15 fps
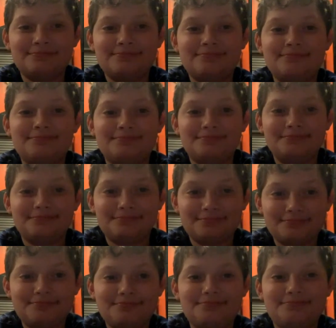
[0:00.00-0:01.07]

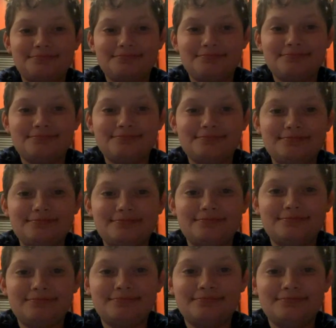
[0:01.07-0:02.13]

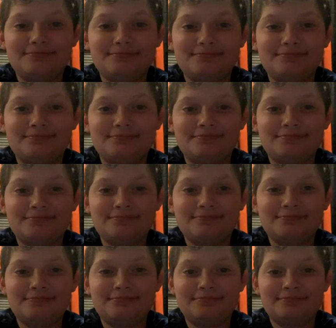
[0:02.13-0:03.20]

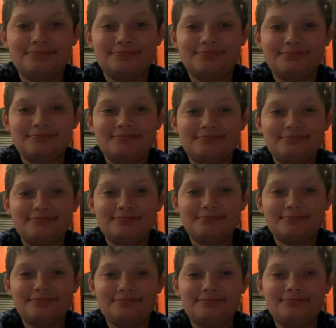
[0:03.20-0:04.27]

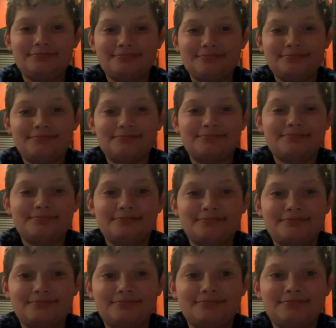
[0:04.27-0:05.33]

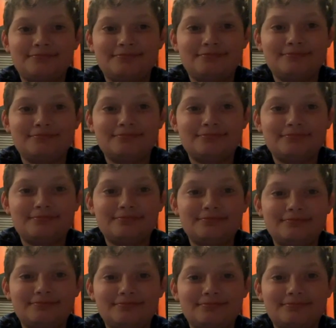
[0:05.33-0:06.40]

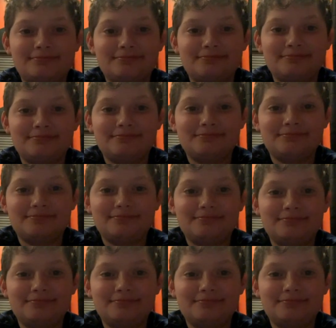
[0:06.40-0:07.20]
(silent)